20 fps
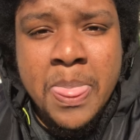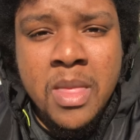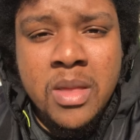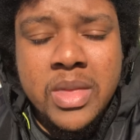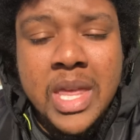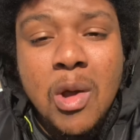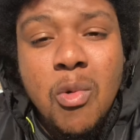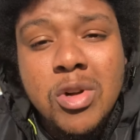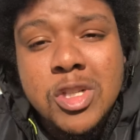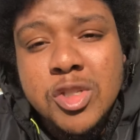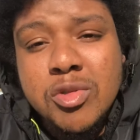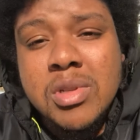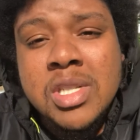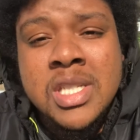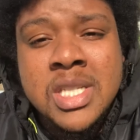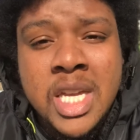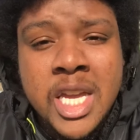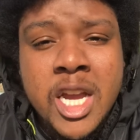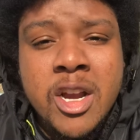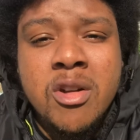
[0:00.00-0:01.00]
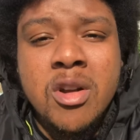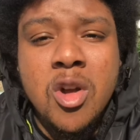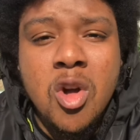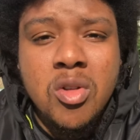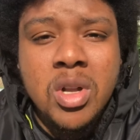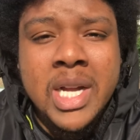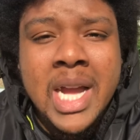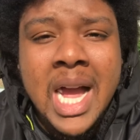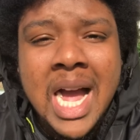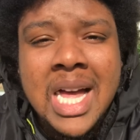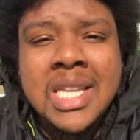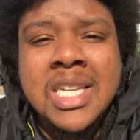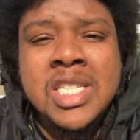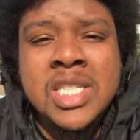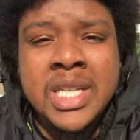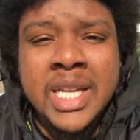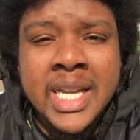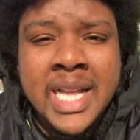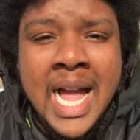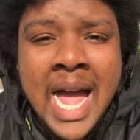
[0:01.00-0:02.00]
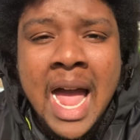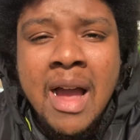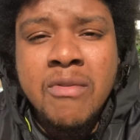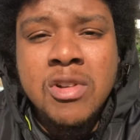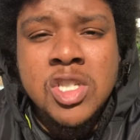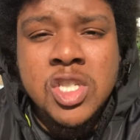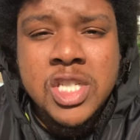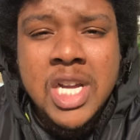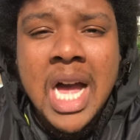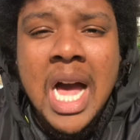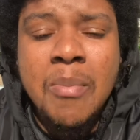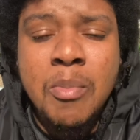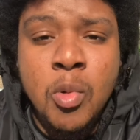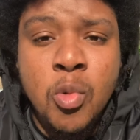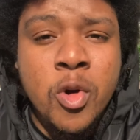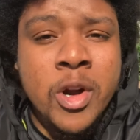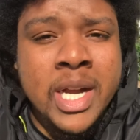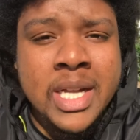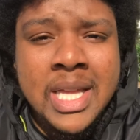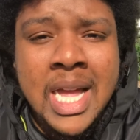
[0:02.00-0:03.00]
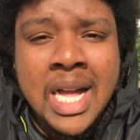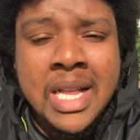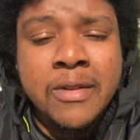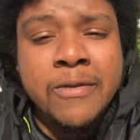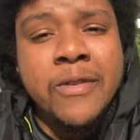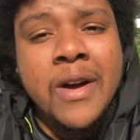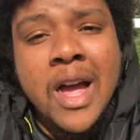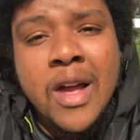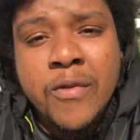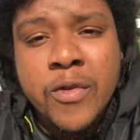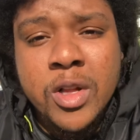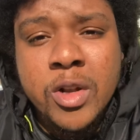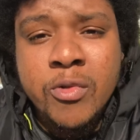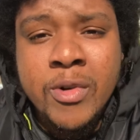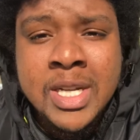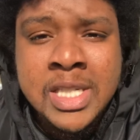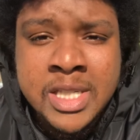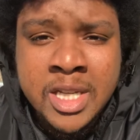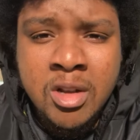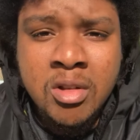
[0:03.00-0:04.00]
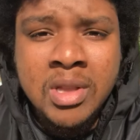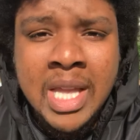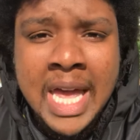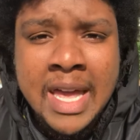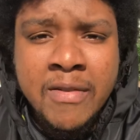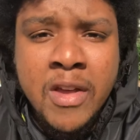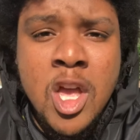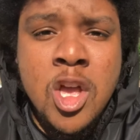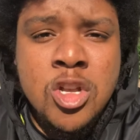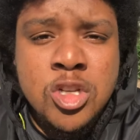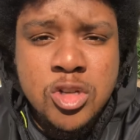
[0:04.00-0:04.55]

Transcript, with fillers: They want you to sit here and go to college and get an average job and work a 9-to-5 for the rest of your life.